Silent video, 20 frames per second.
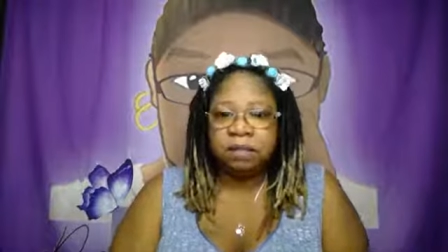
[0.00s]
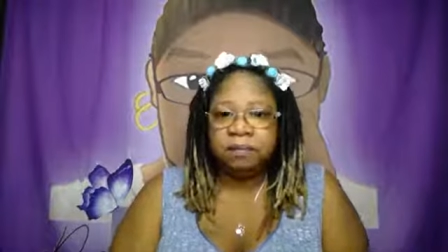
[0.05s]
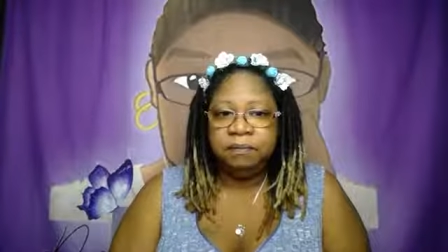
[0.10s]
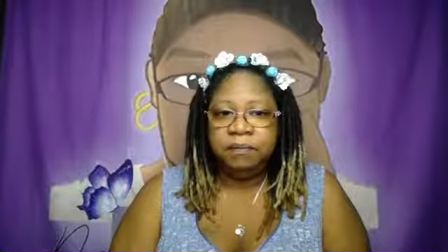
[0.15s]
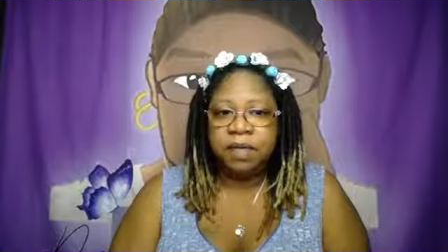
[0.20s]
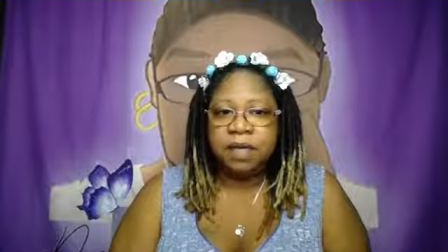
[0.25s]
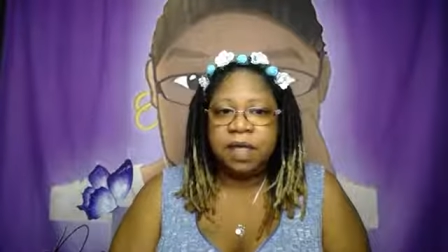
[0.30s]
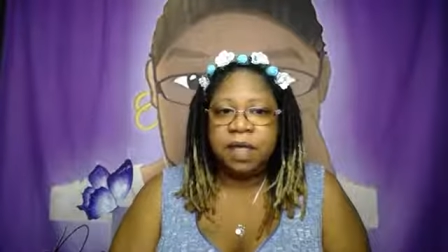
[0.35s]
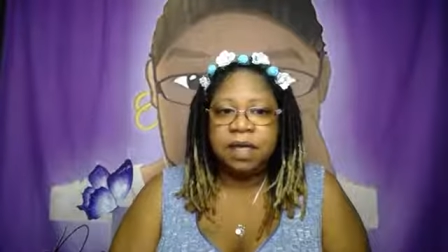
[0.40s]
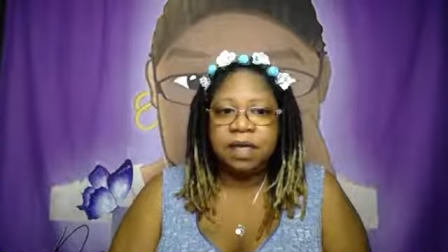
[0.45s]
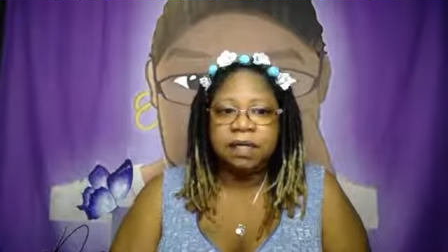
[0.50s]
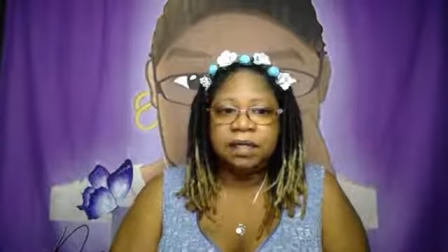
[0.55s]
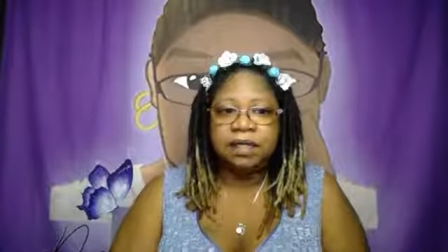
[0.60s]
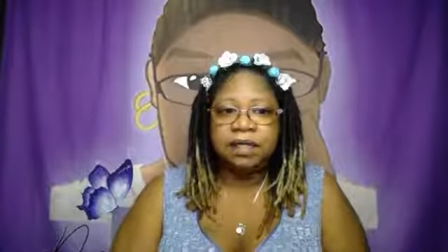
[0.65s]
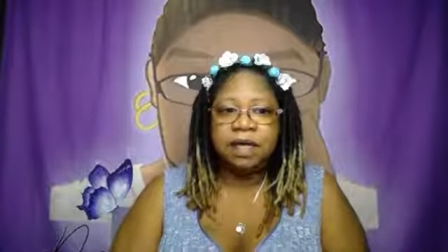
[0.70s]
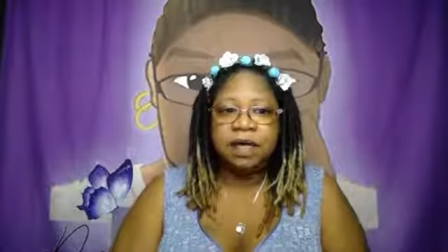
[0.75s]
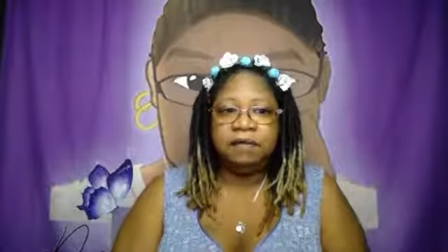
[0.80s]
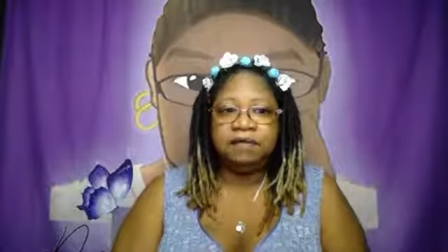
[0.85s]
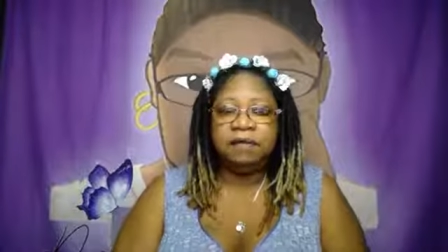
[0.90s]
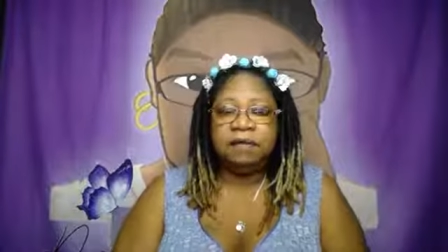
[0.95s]
because
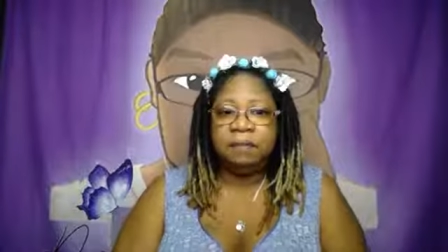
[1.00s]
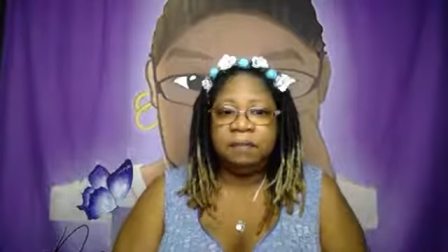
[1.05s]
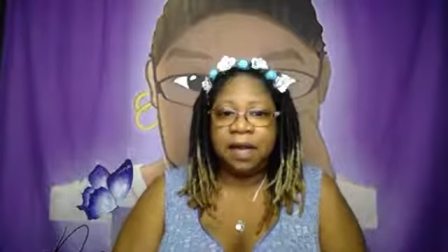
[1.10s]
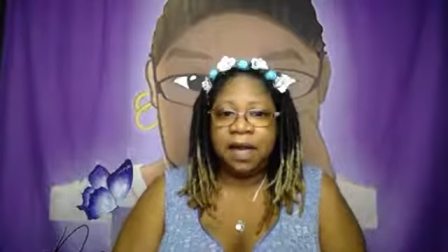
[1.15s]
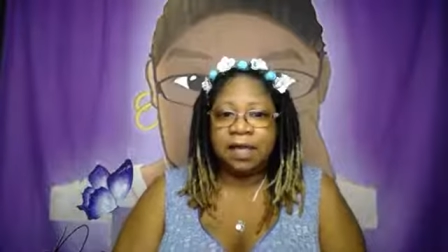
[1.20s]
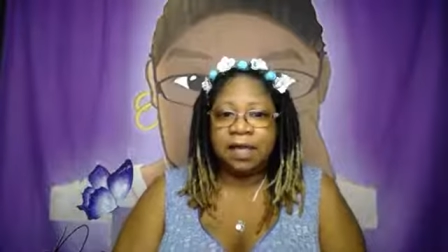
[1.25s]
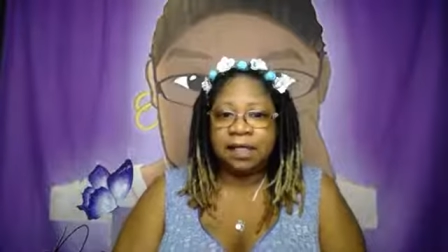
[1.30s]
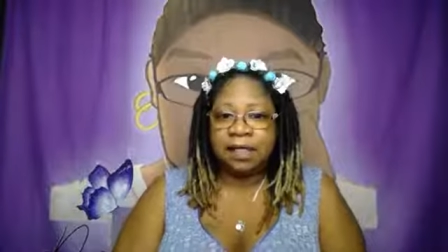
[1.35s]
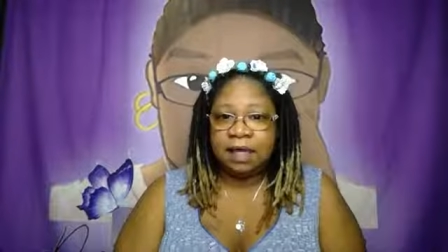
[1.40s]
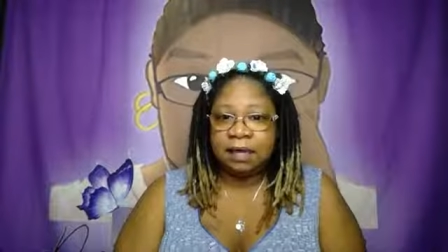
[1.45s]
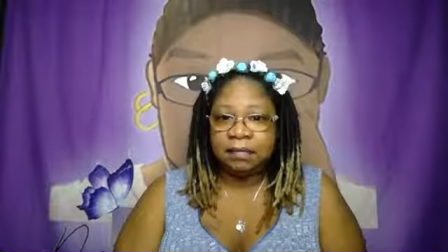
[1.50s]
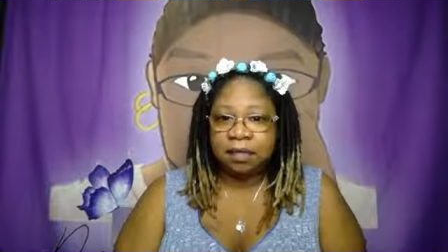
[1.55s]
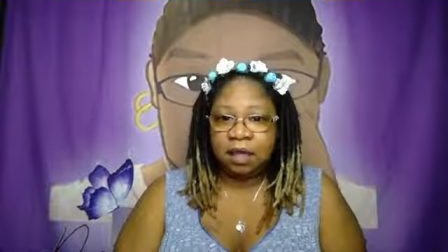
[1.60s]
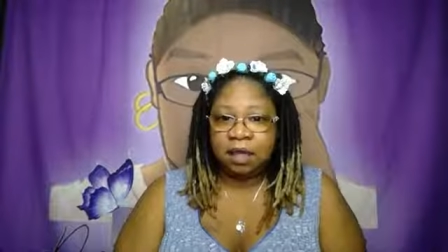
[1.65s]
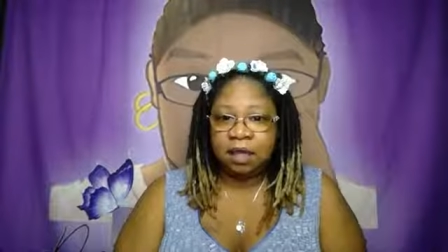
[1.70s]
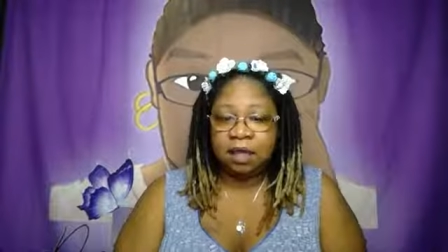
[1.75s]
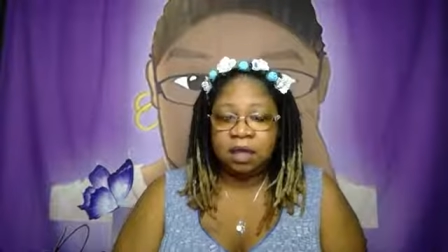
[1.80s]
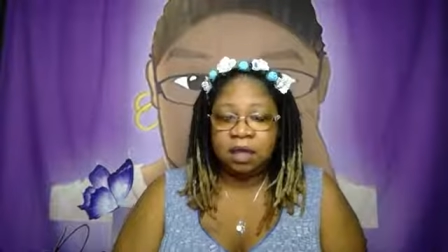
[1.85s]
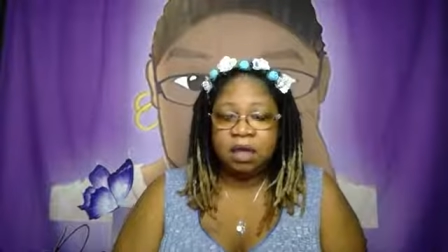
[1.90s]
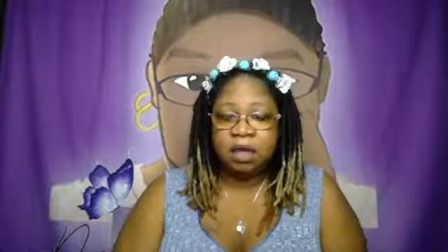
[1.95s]
of the
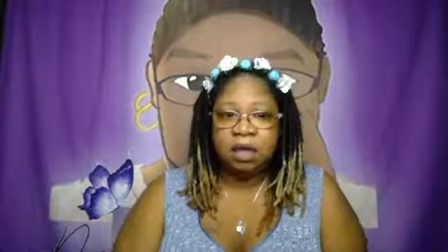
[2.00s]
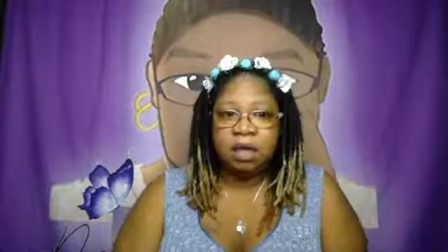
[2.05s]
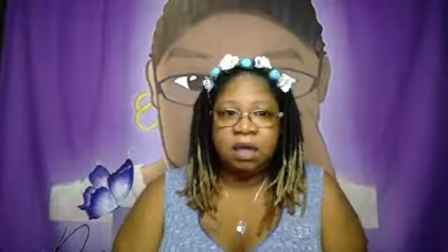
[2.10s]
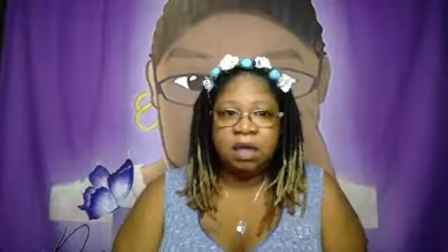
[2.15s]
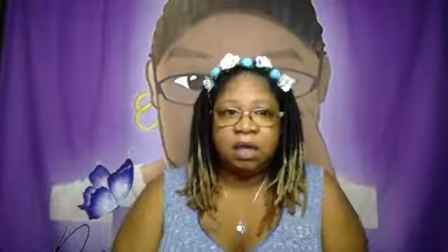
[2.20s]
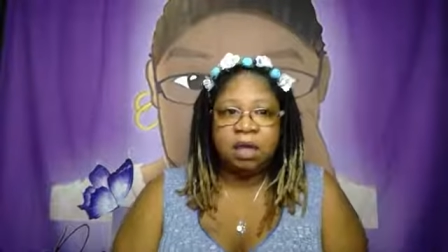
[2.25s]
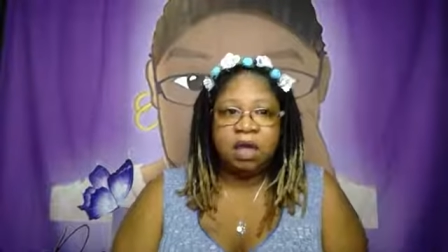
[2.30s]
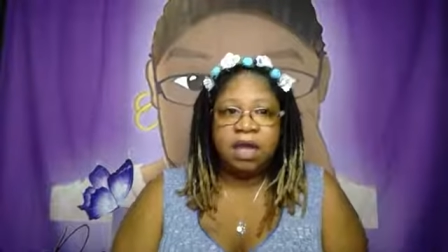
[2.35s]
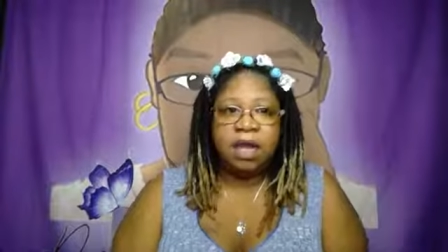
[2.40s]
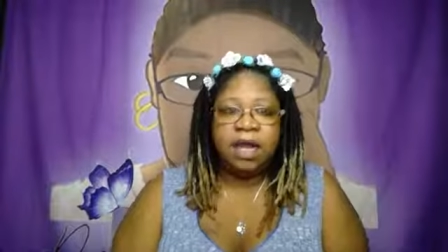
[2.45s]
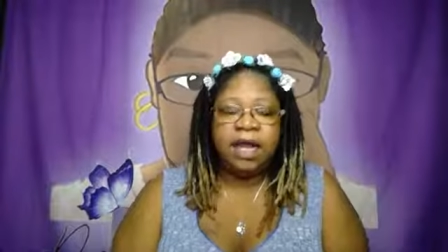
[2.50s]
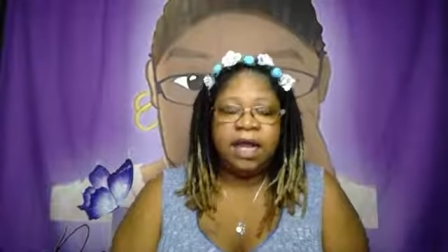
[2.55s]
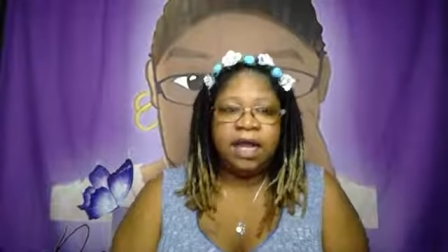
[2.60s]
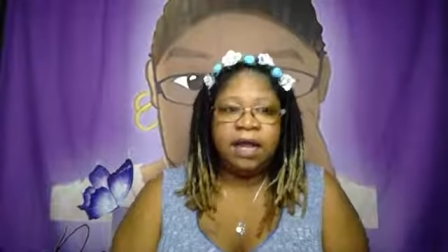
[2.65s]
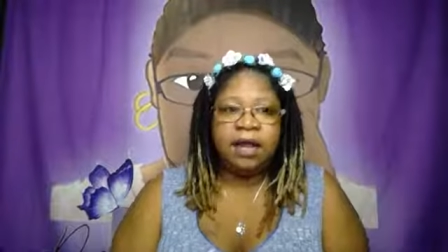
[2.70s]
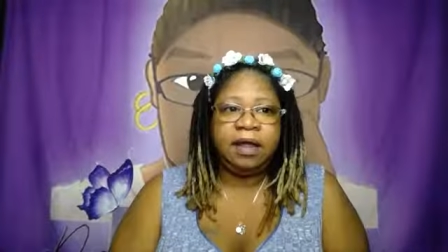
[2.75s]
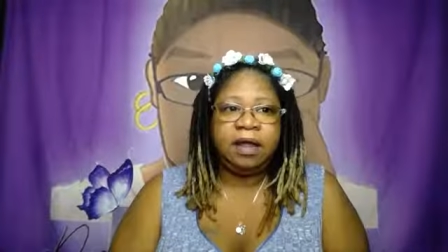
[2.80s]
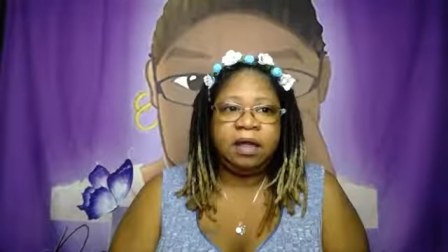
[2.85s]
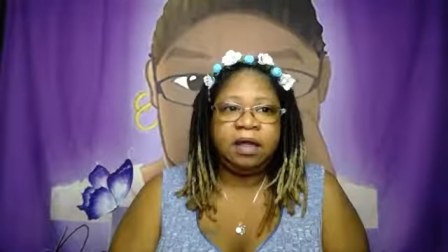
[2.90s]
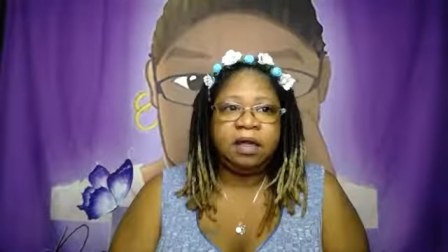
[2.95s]
pandemic.
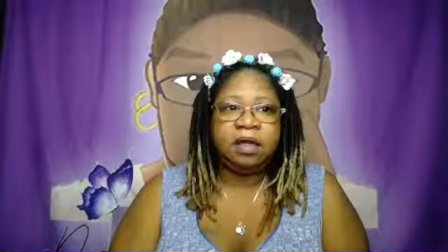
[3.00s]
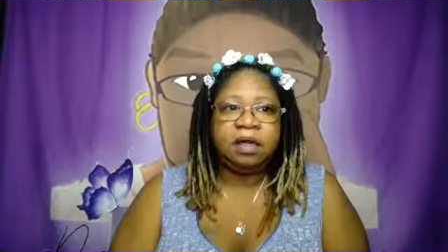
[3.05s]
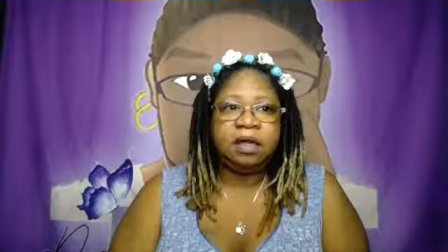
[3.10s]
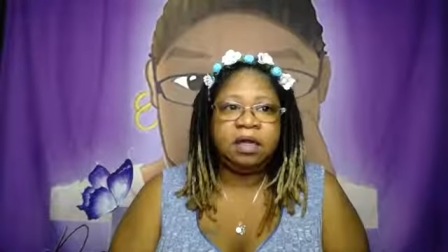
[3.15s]
And